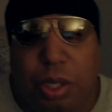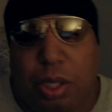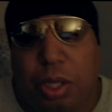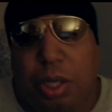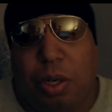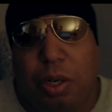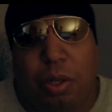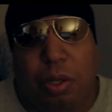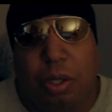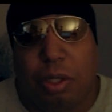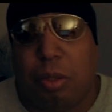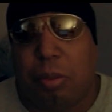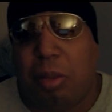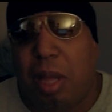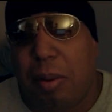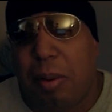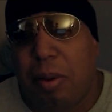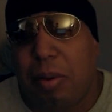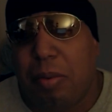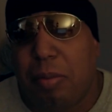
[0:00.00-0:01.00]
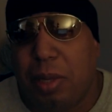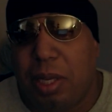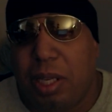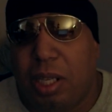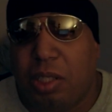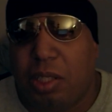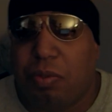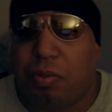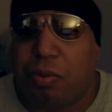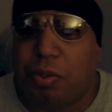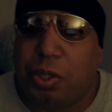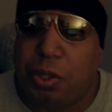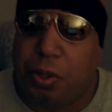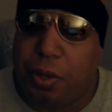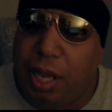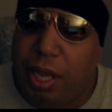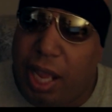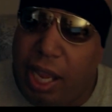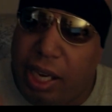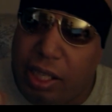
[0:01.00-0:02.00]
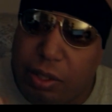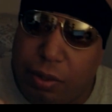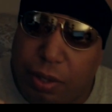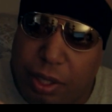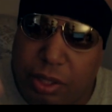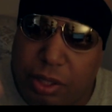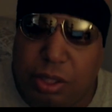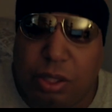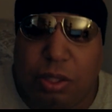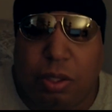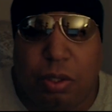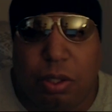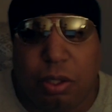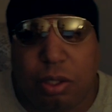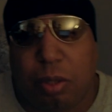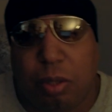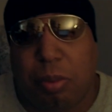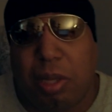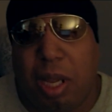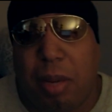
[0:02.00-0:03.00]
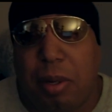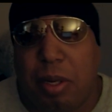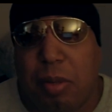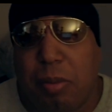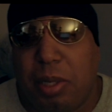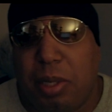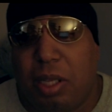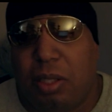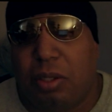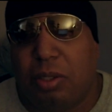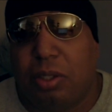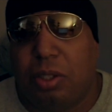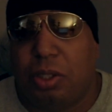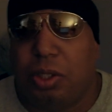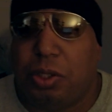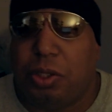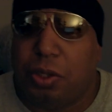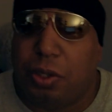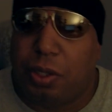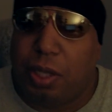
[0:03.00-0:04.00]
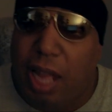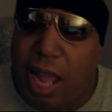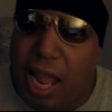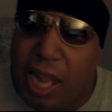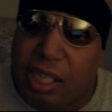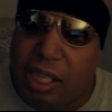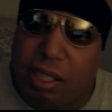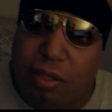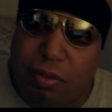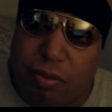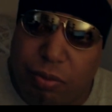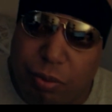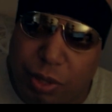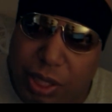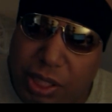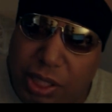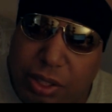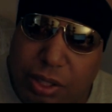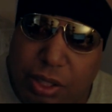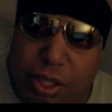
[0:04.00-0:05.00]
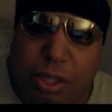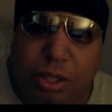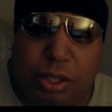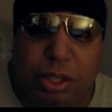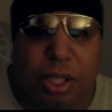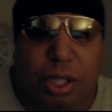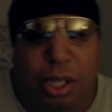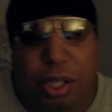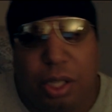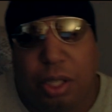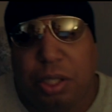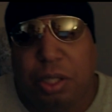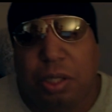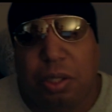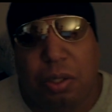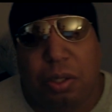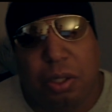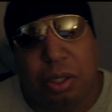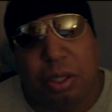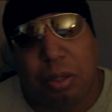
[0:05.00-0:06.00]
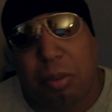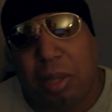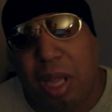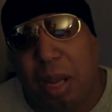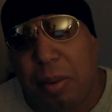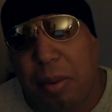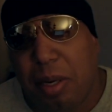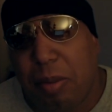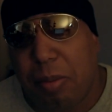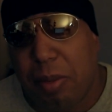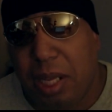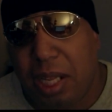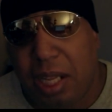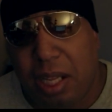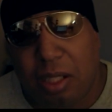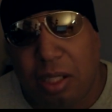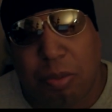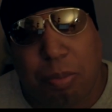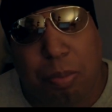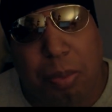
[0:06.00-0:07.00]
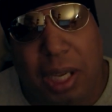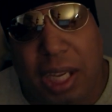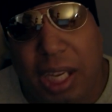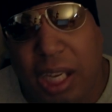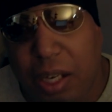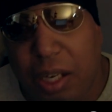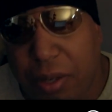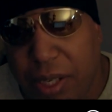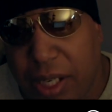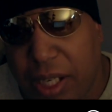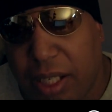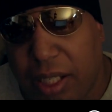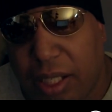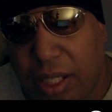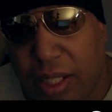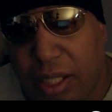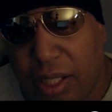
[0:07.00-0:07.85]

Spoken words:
You don't look to blame anybody else for your ignorance. You don't look to blame anybody else because your lack of research. You don't look to blame anybody else, period.